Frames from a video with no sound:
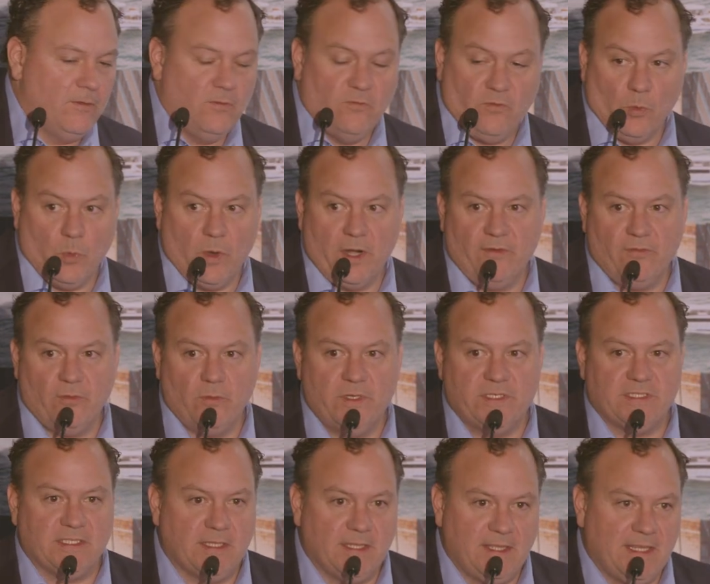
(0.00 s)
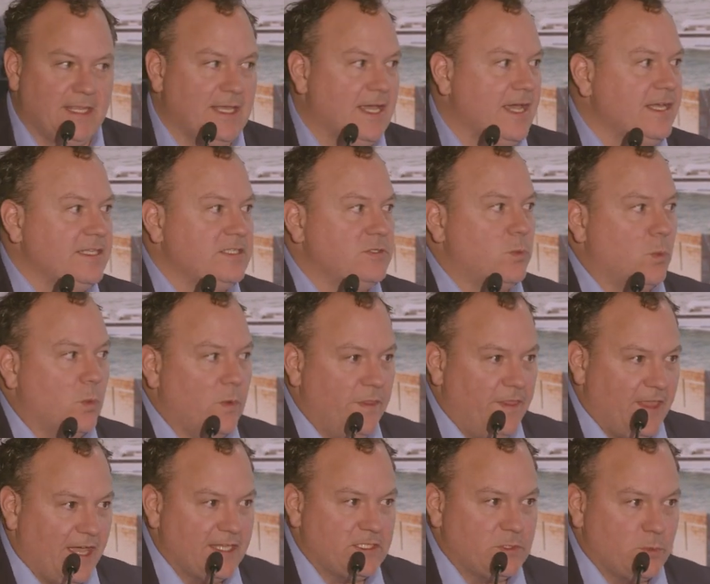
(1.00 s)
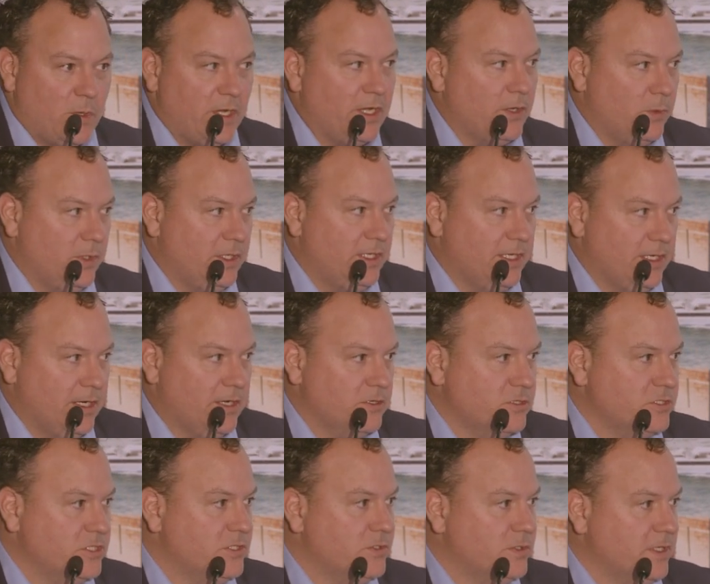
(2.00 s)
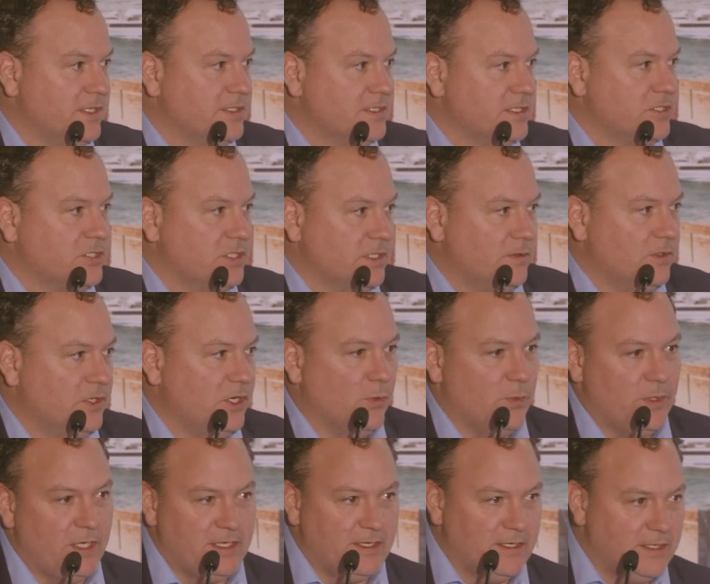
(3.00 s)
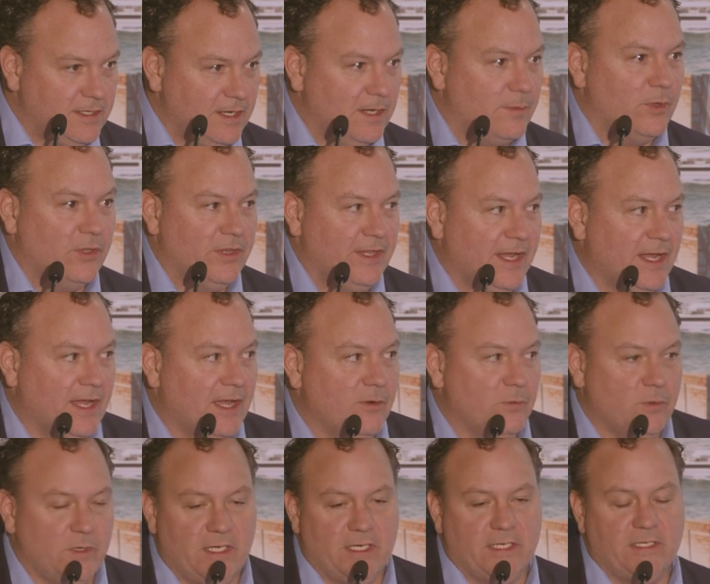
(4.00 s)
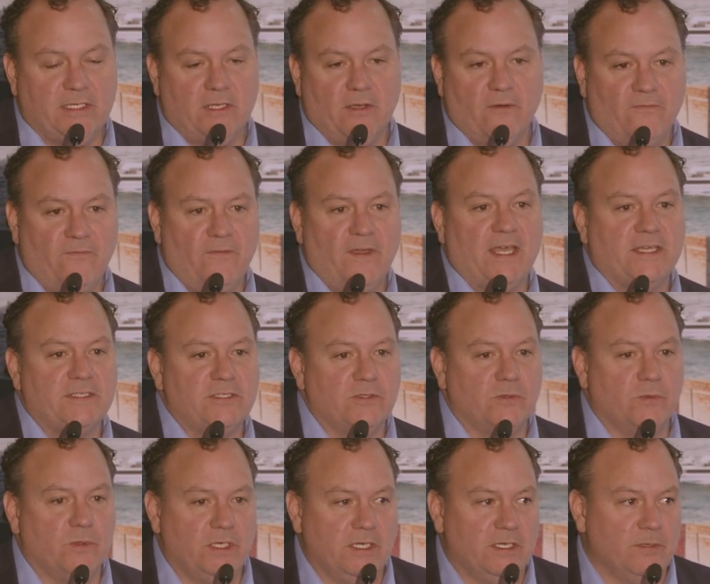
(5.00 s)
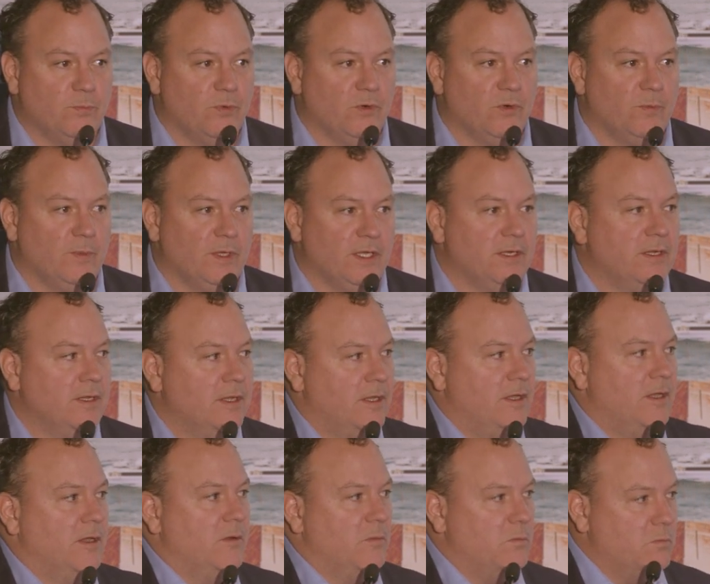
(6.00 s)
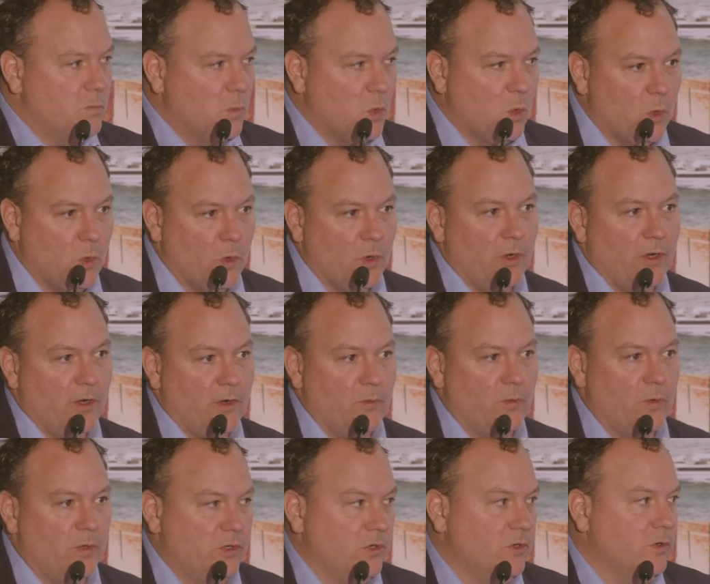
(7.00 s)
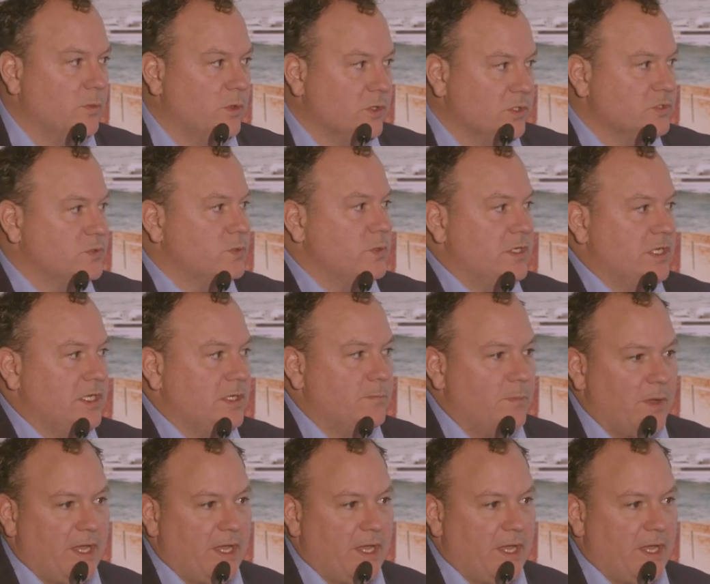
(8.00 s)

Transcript: for whatever reason, that's why we need energy transition. You know, we need to double down. We need to go faster. We need to permit more renewables. We need